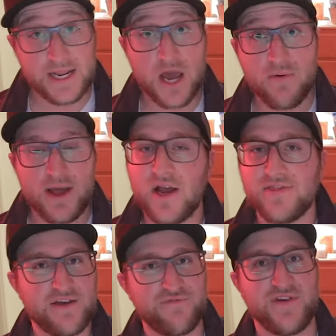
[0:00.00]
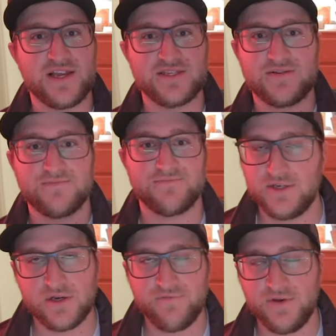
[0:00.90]
Anyhow, I got that fixed. It
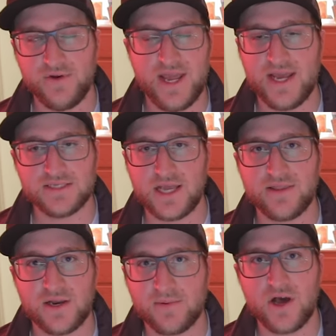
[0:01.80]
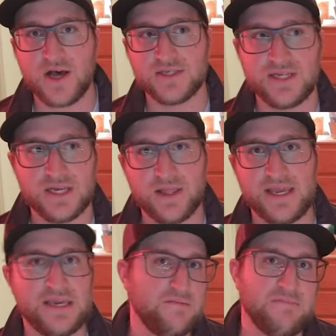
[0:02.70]
took a few days and ended up costing
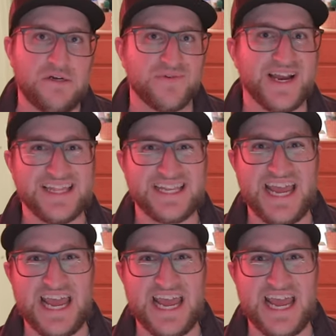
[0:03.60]
like $1.5 grand